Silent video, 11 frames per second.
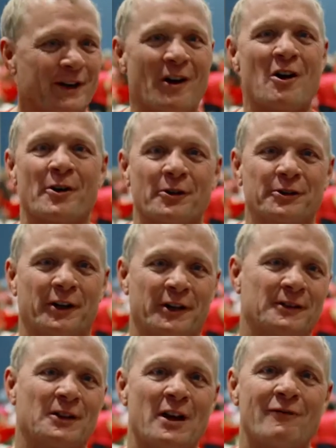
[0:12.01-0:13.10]
an honor to
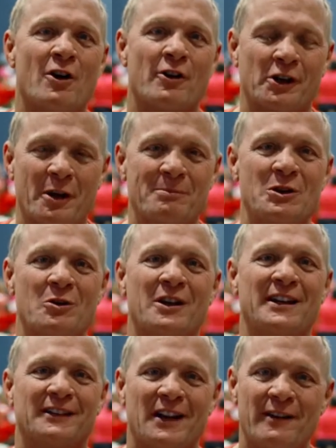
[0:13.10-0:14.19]
love on our
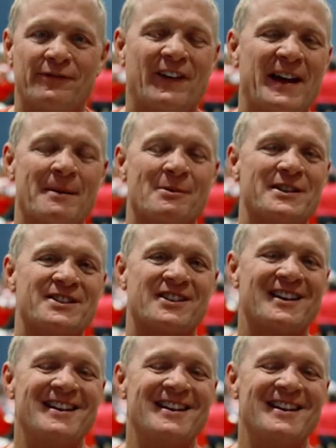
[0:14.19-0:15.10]
community, love families.